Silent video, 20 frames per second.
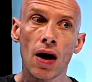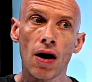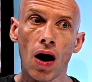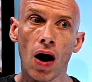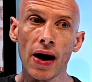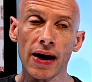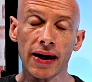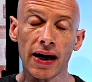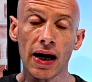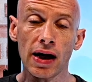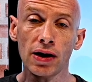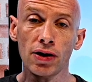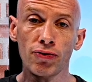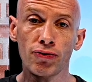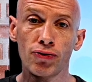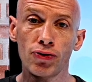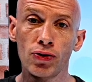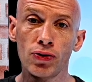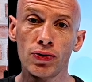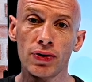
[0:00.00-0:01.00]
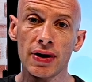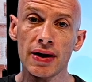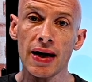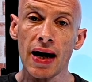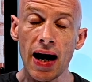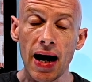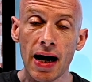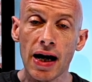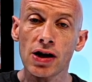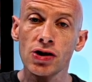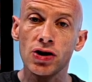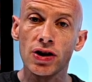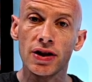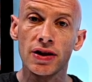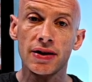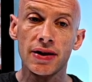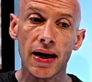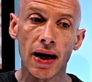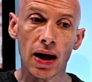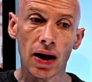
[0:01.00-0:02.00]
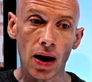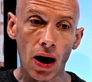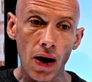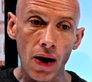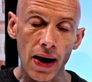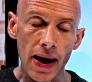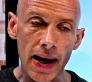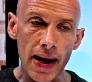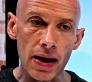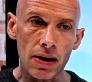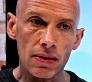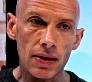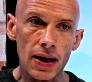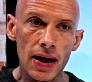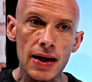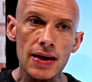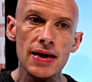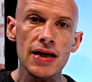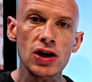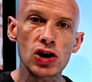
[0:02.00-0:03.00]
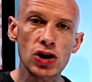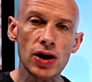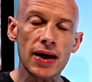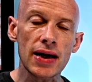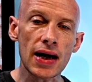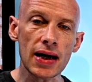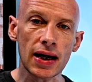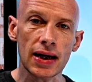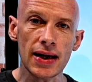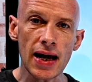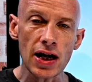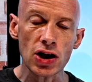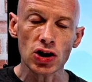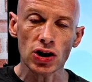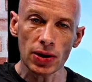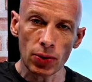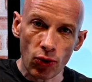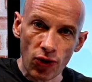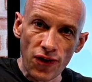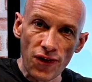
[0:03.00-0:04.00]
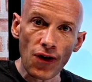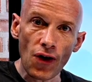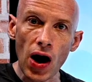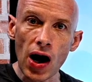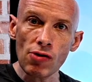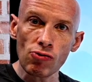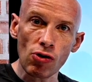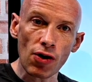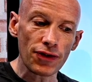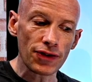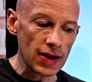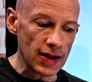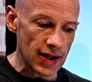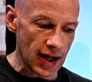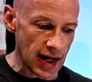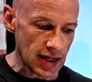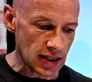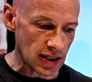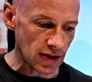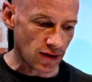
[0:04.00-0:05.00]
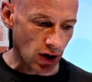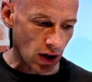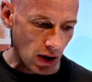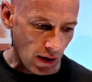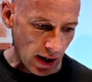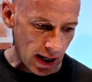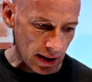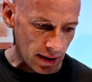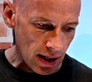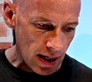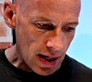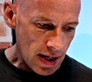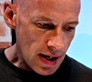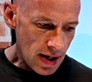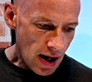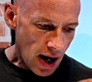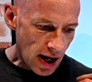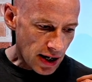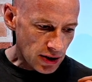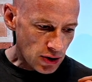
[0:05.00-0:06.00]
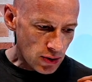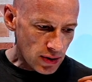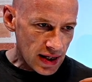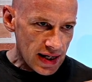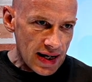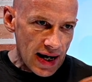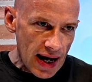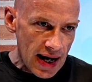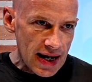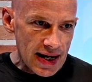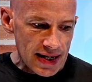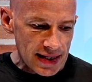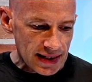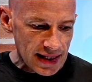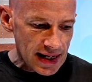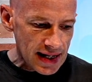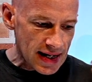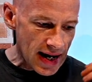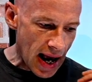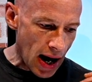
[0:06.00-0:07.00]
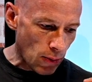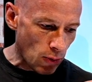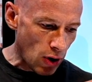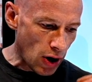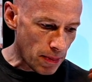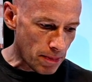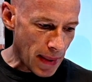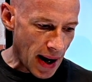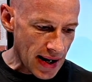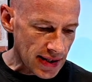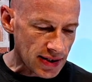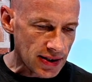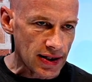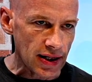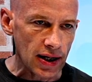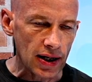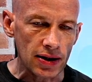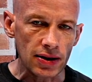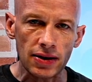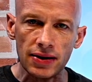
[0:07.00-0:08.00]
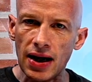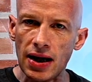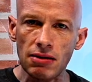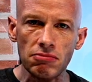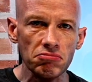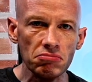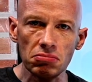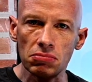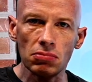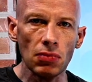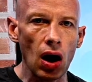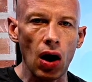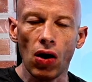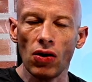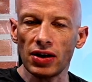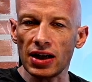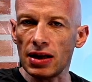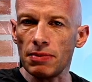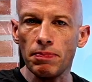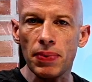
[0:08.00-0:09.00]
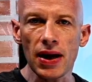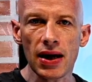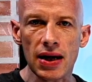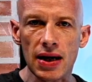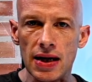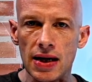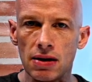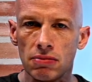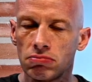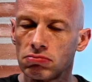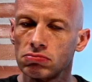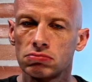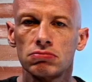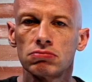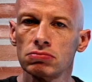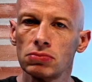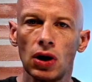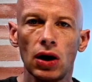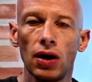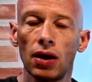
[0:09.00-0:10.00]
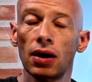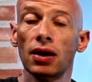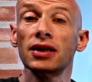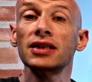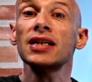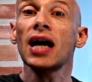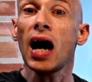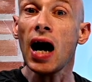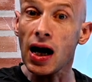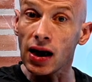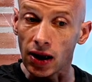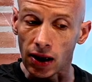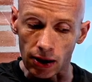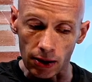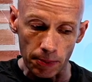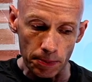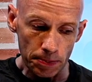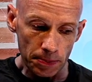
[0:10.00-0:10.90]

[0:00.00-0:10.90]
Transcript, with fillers: I can, through the Azure CLI, initiate a connection that will fire off the native client. I can do the AZ network bastion and then RDP uh, tunnel.